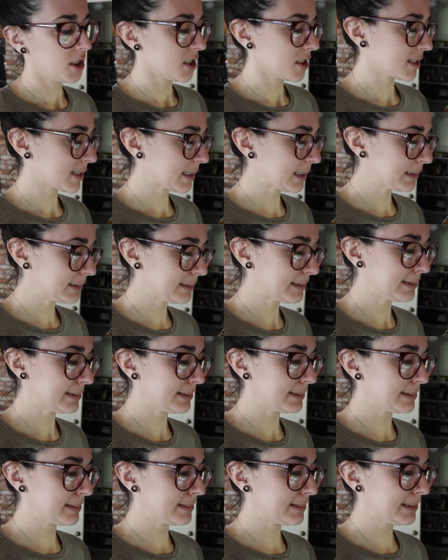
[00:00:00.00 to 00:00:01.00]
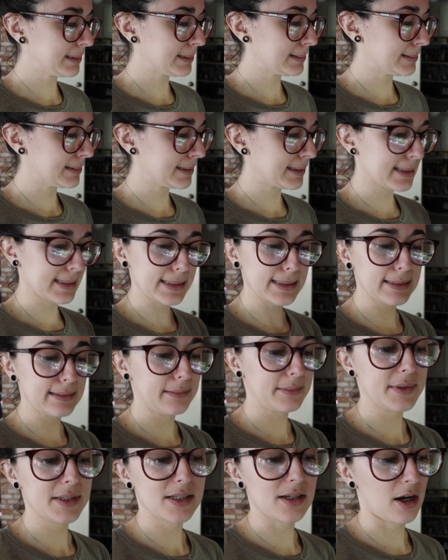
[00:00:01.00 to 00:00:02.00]
So anyways, yeah,
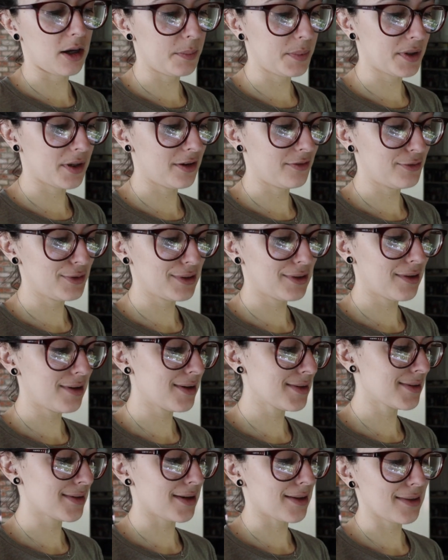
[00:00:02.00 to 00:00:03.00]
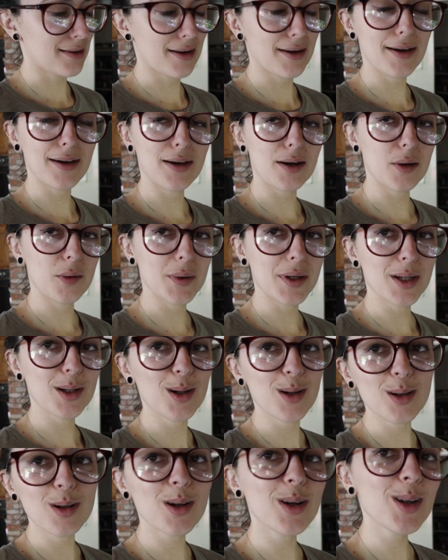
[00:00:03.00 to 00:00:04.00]
I want to top it off with that, and then we're
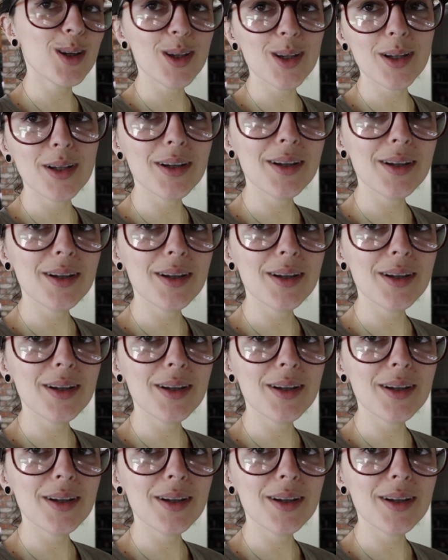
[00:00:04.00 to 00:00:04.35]
gonna eat